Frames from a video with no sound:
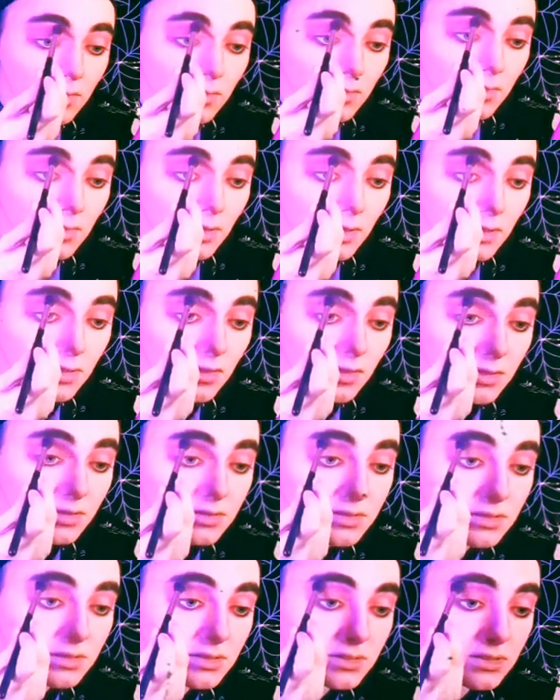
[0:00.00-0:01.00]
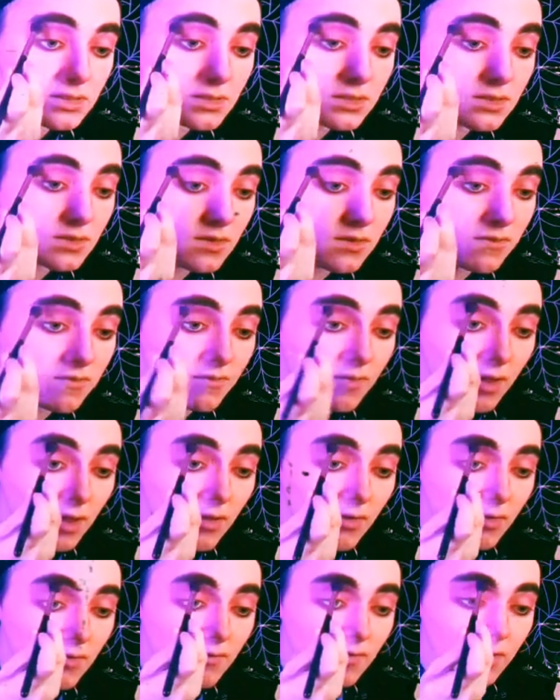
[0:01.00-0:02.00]
like this.
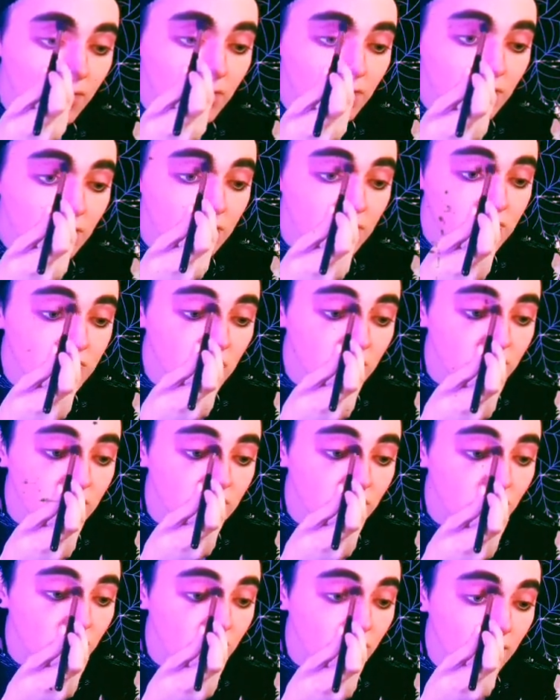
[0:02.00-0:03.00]
Very, very gently